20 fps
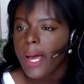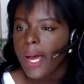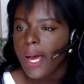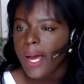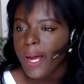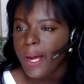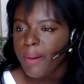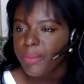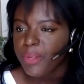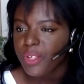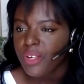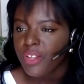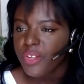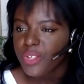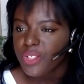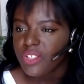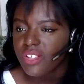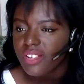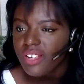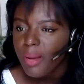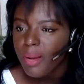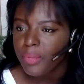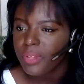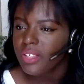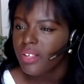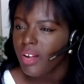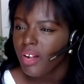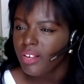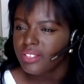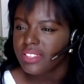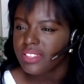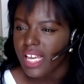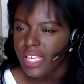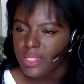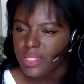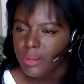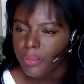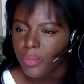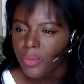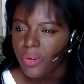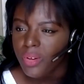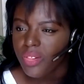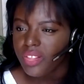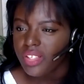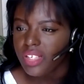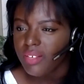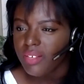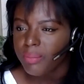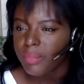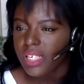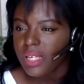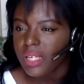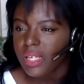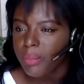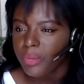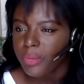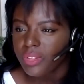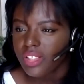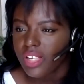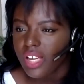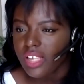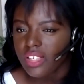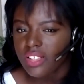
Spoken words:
there's a company called Decibel that I've been able to